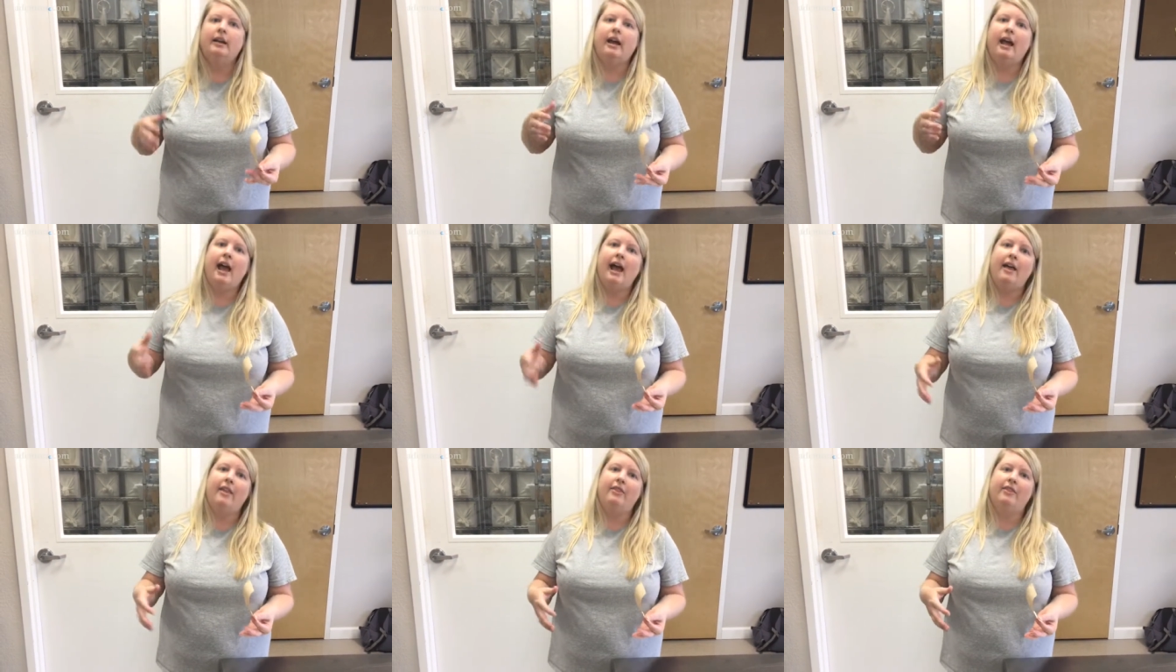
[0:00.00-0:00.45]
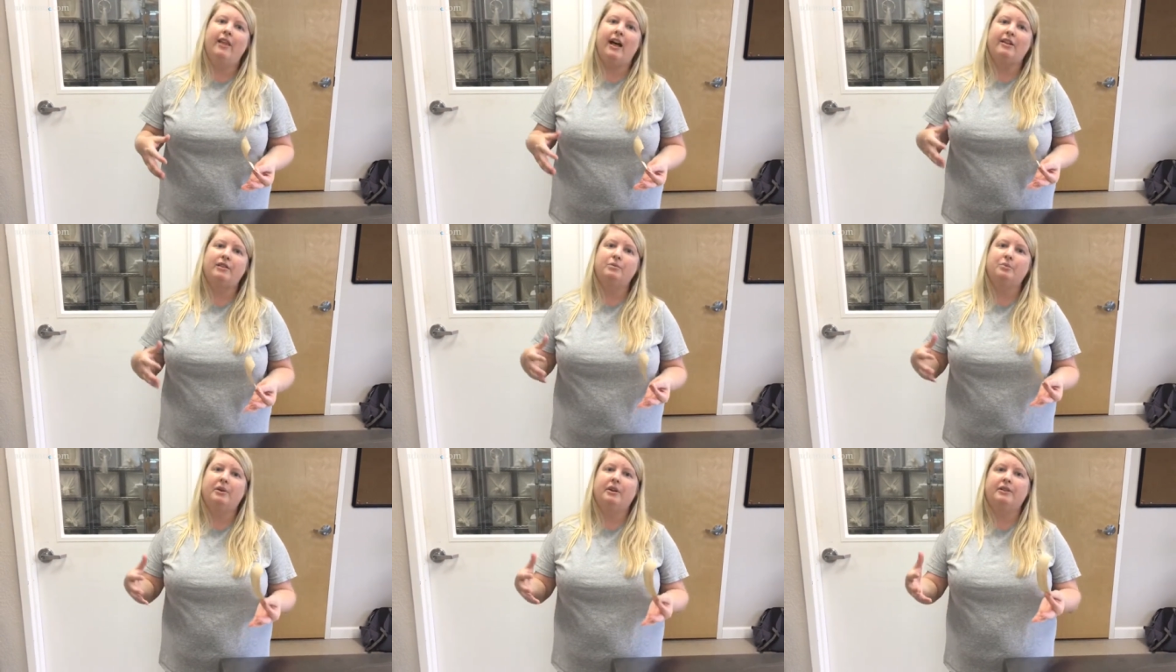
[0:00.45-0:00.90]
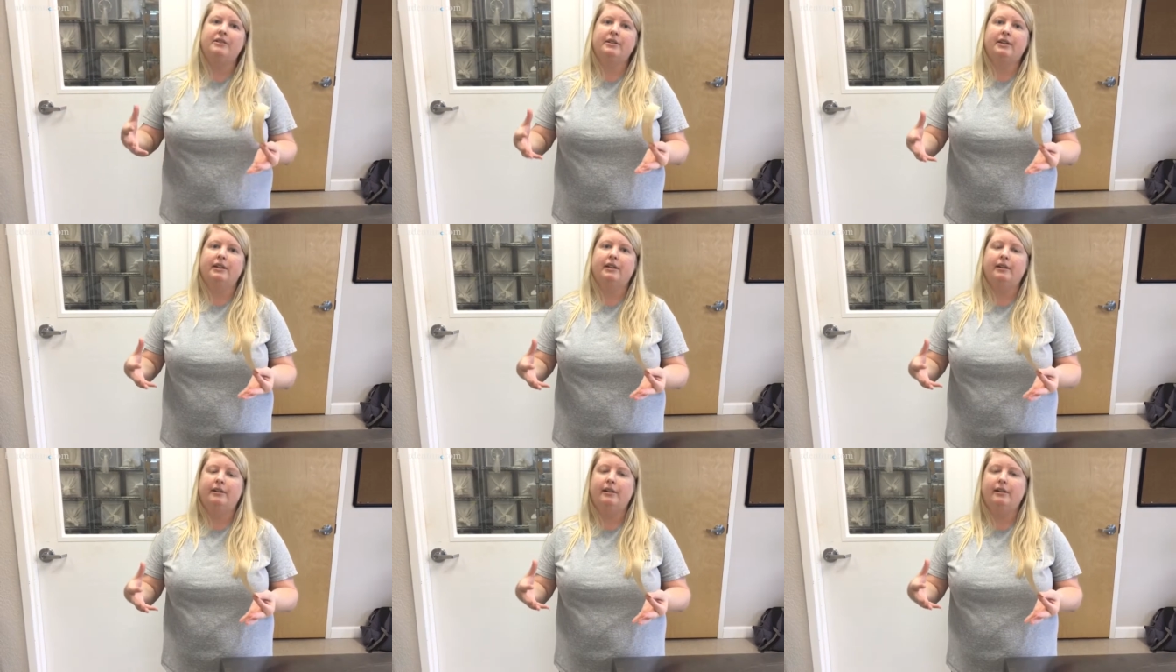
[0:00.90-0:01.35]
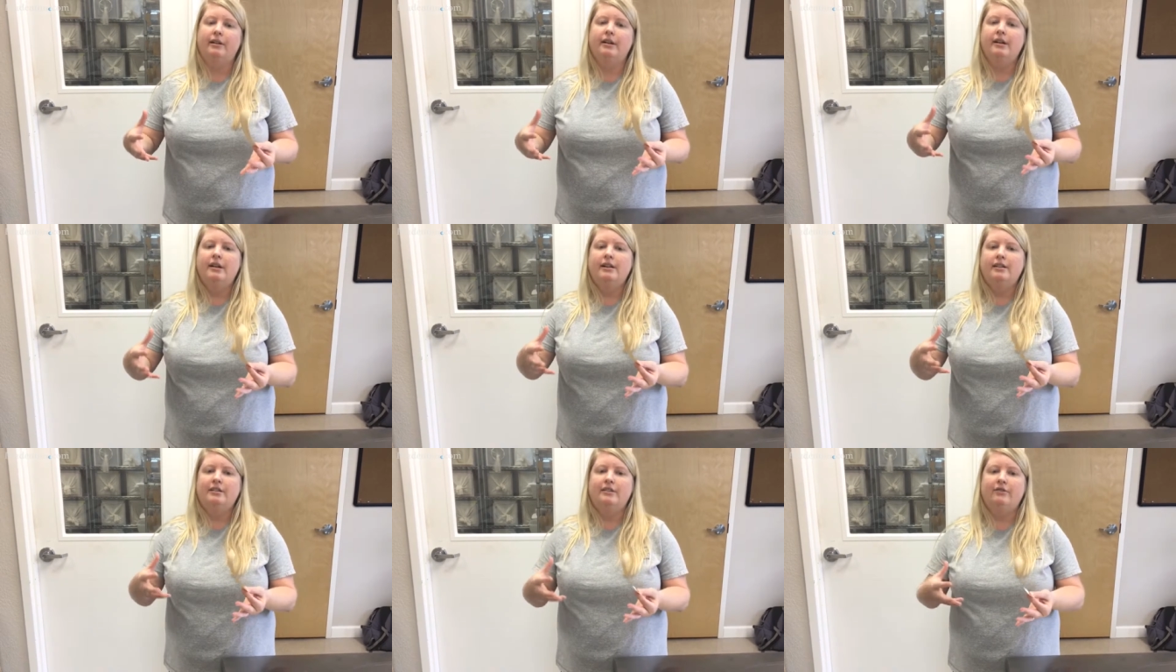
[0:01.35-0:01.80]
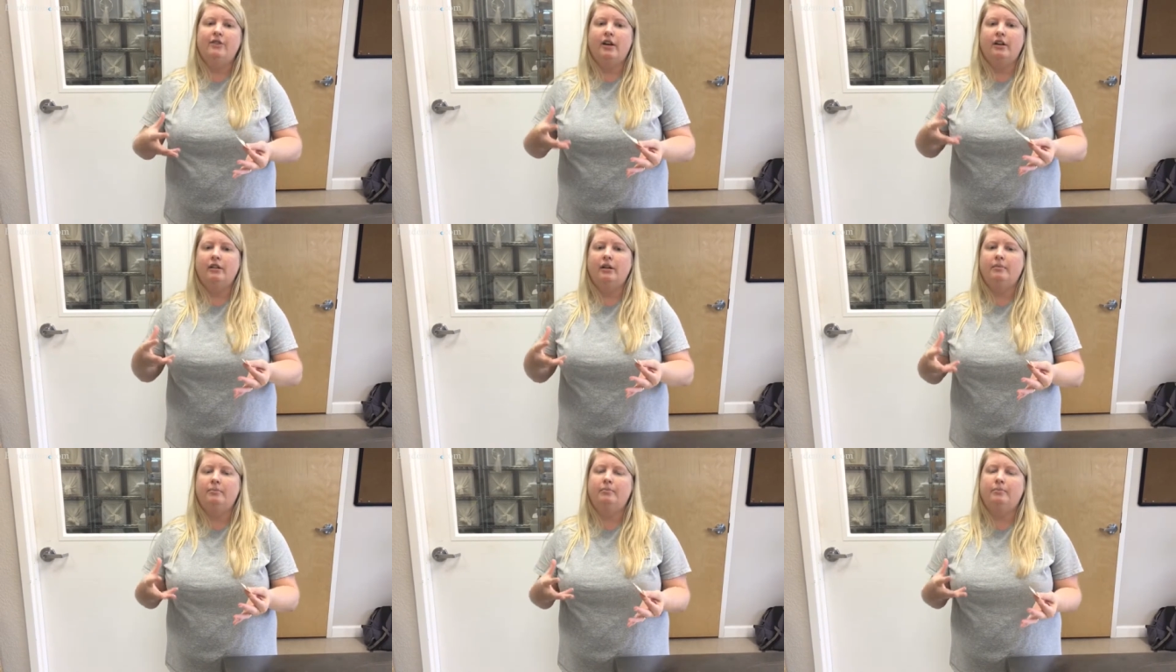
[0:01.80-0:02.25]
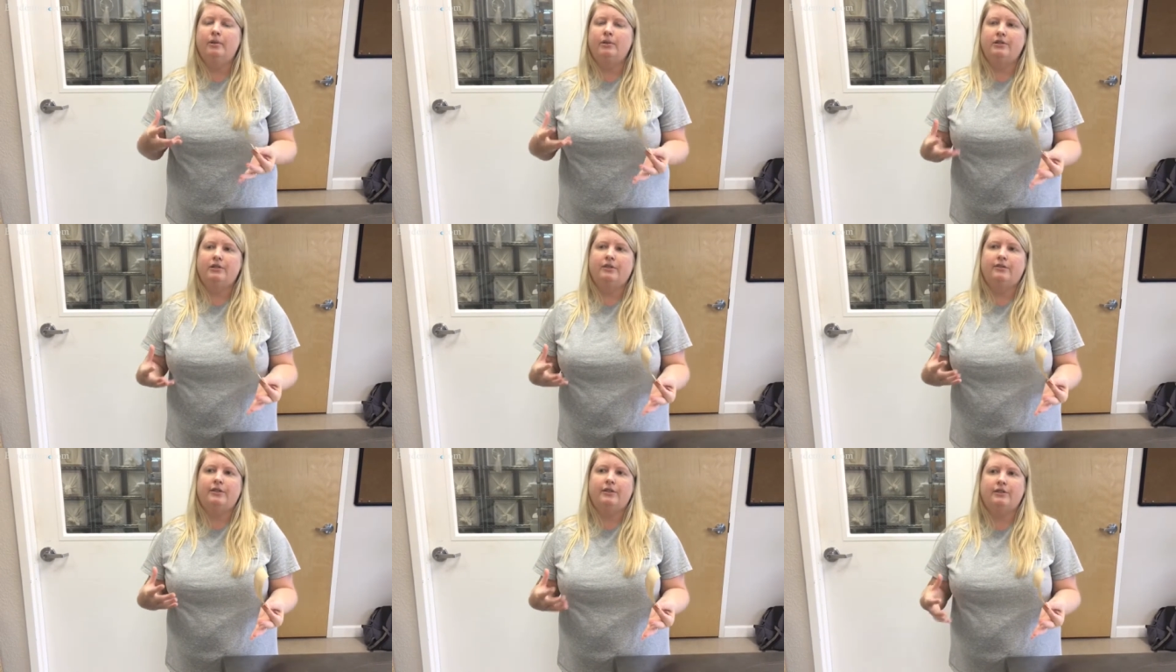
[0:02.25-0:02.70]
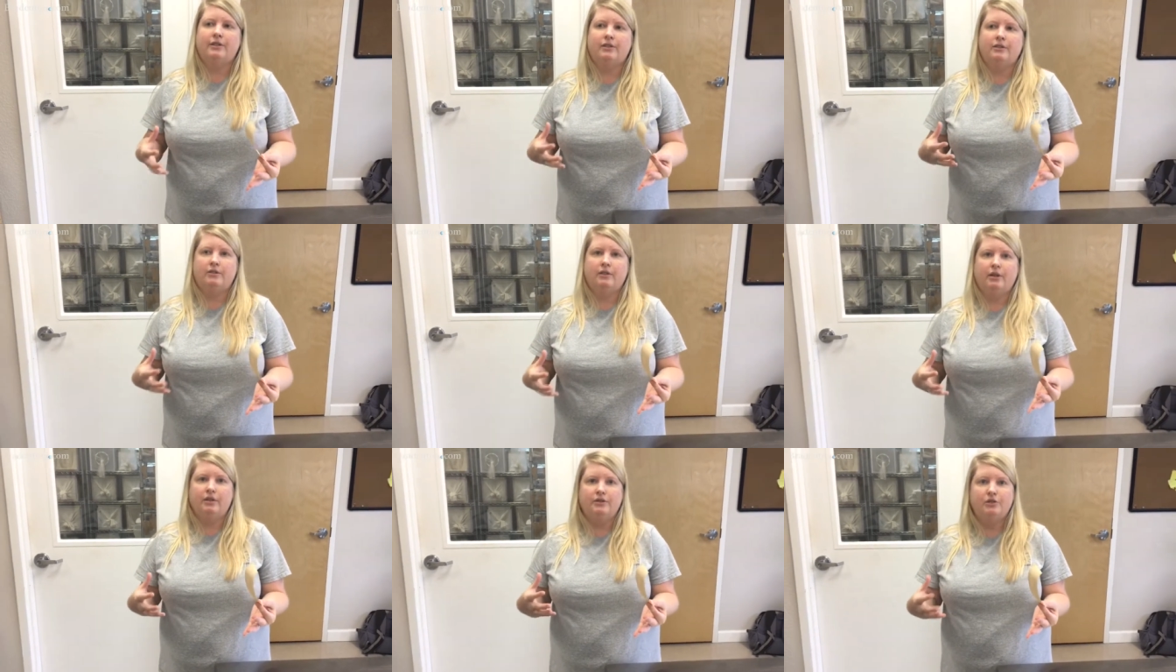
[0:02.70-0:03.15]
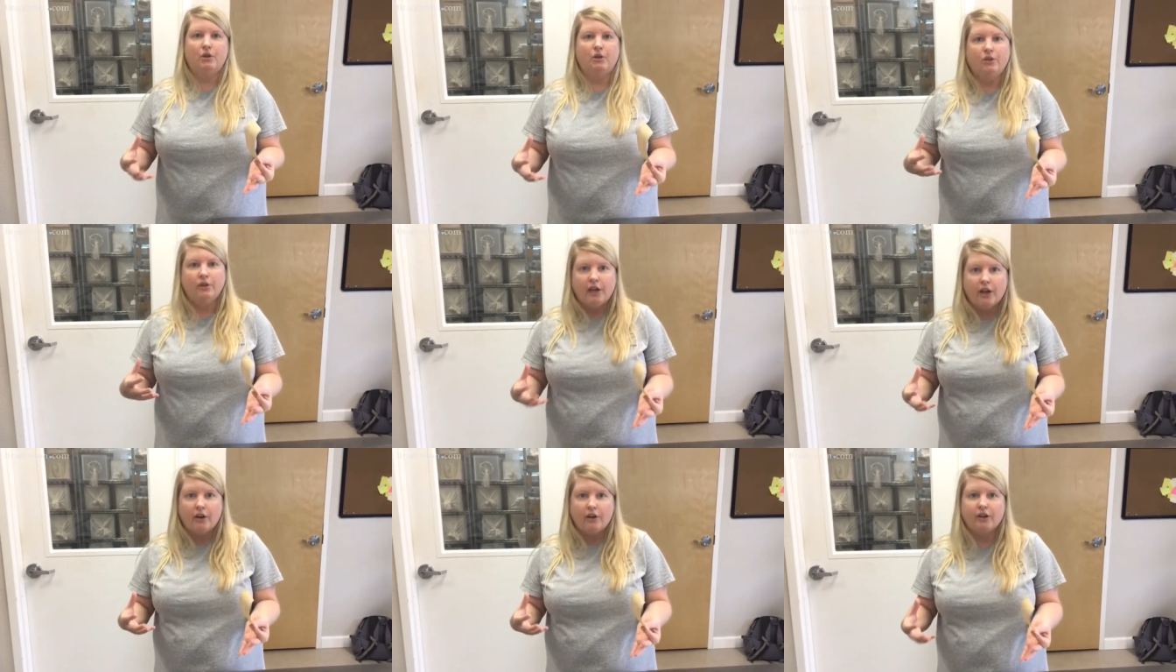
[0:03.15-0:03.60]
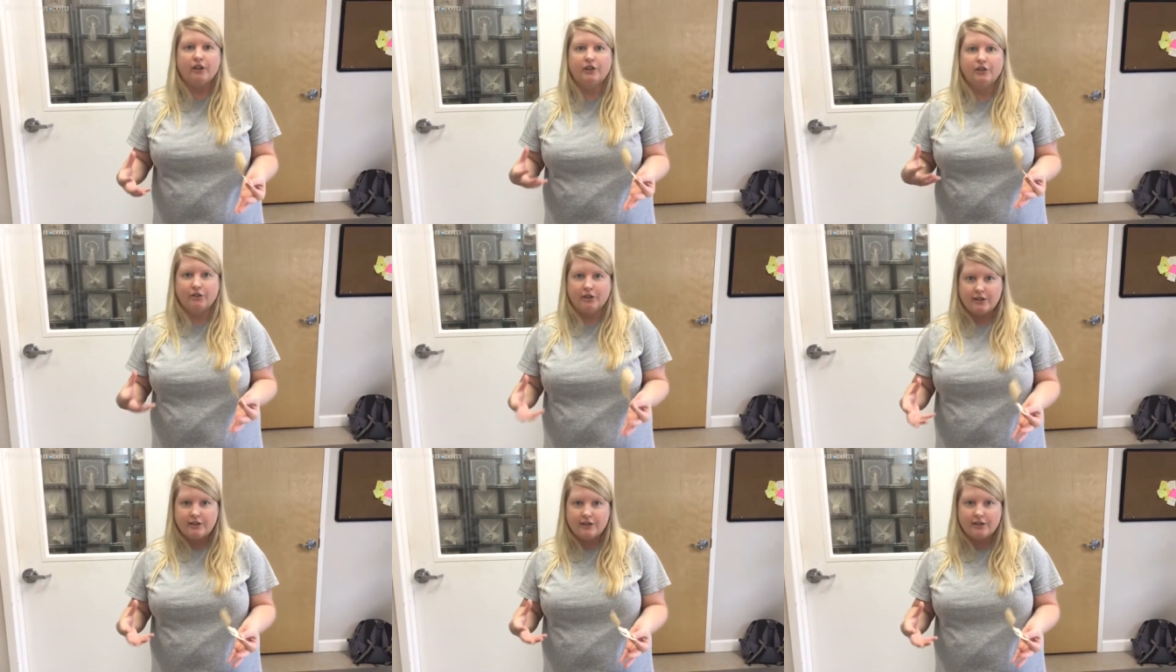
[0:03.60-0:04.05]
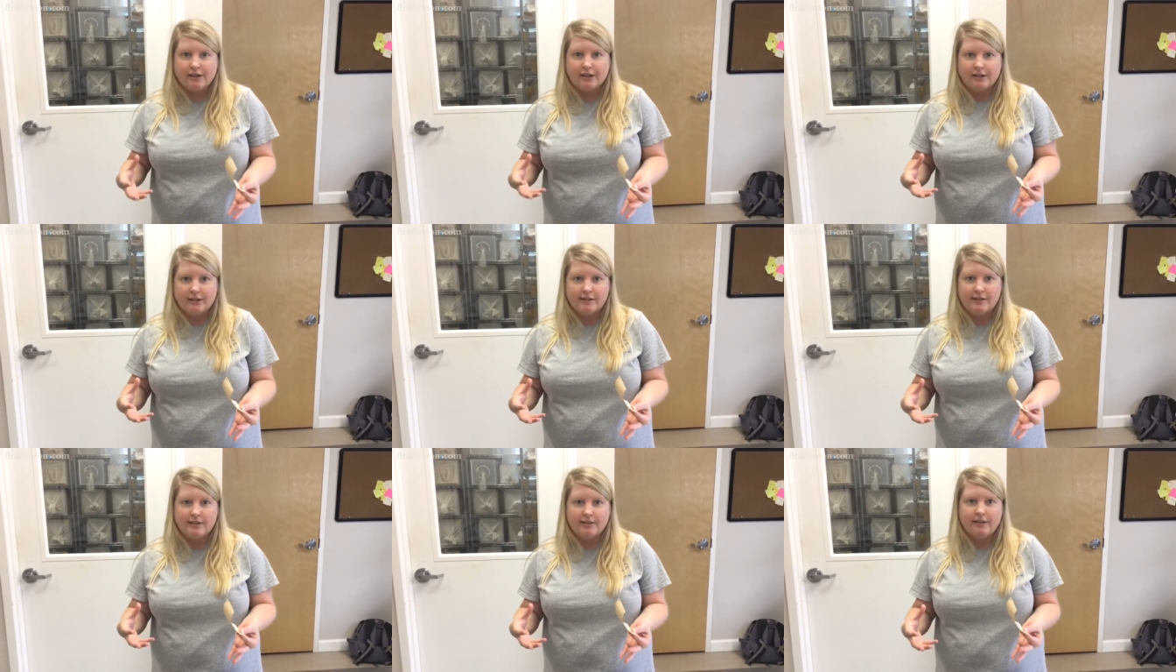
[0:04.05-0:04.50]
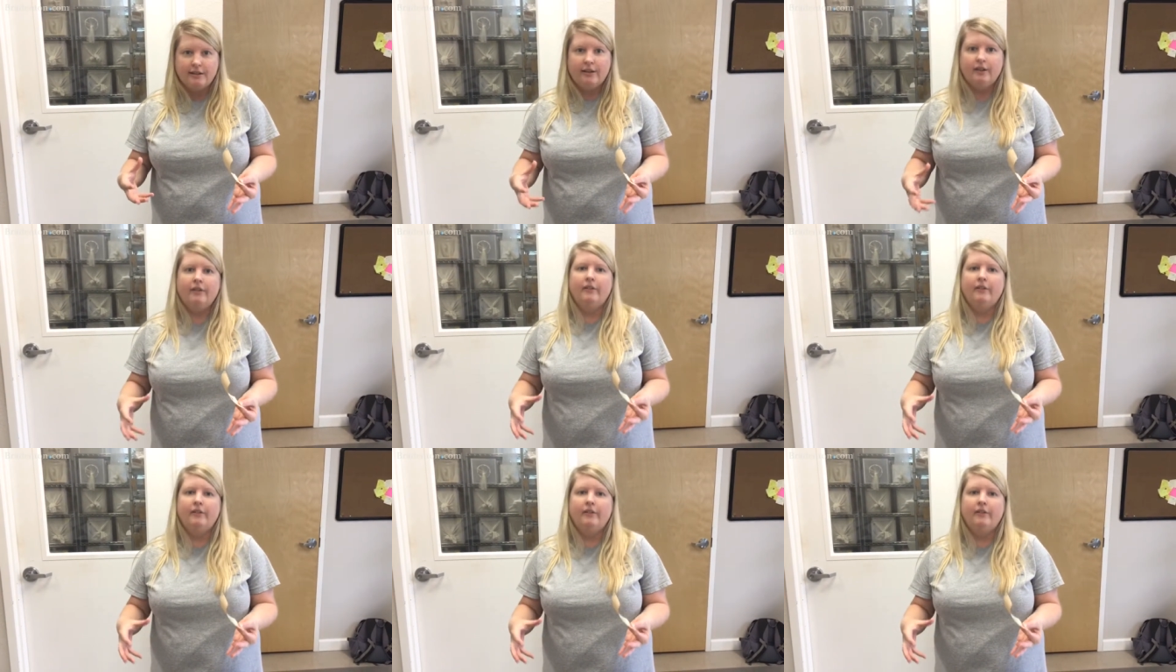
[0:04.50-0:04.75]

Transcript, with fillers: And that's where it's going to develop most of its adult characteristics.